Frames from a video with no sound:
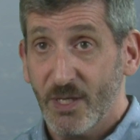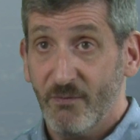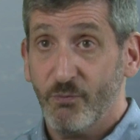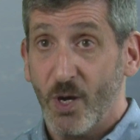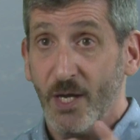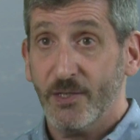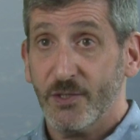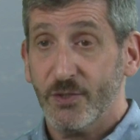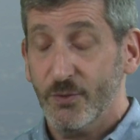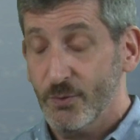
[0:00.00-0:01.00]
give rise
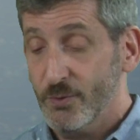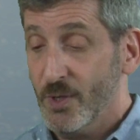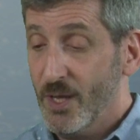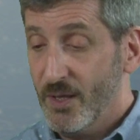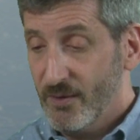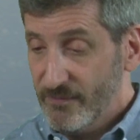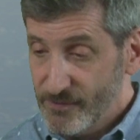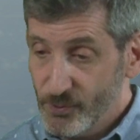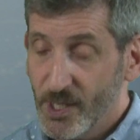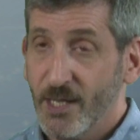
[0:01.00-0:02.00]
to
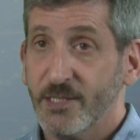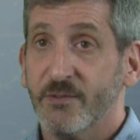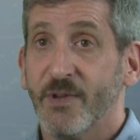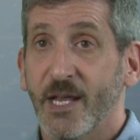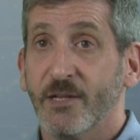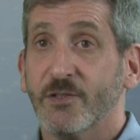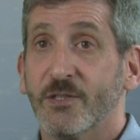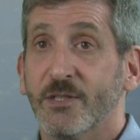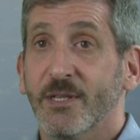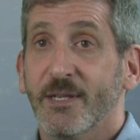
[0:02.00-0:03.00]
food lines of ants,